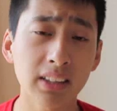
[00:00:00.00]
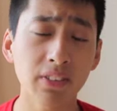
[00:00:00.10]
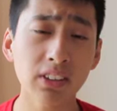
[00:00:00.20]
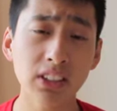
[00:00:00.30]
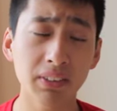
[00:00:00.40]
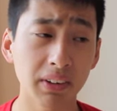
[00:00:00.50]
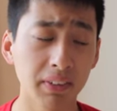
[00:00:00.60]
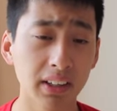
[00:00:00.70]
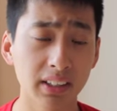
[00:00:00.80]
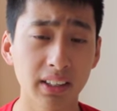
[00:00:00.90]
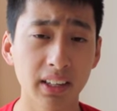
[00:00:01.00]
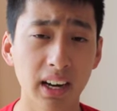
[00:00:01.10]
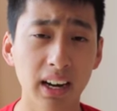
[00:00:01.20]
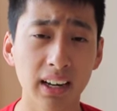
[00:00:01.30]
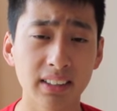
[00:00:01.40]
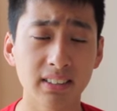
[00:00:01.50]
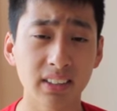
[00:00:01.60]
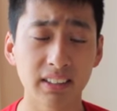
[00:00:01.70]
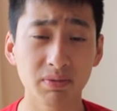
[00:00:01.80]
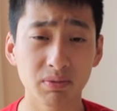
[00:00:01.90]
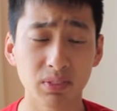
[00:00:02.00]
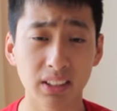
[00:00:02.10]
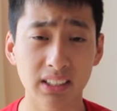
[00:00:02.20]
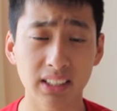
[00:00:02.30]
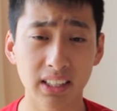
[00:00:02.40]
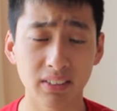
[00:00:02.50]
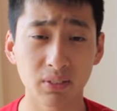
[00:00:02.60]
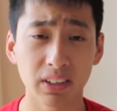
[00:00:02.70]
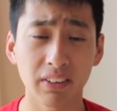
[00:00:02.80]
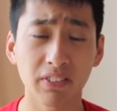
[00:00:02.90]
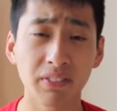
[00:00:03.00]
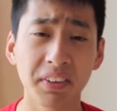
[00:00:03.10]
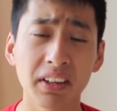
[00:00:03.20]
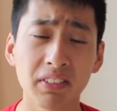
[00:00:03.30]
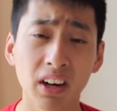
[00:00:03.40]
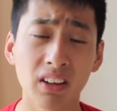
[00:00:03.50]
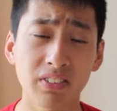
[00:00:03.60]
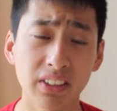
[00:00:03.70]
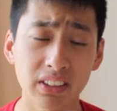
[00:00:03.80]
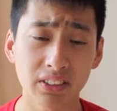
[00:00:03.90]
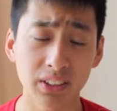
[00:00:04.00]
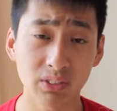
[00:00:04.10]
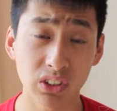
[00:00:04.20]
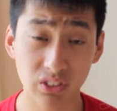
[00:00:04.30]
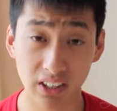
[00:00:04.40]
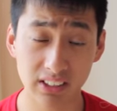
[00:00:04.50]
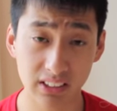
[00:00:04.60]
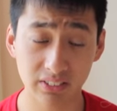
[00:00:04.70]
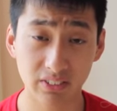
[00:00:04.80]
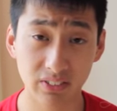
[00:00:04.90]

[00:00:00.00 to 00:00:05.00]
And the first time I made it, like I said, when I made non-vegan cream cheese frosting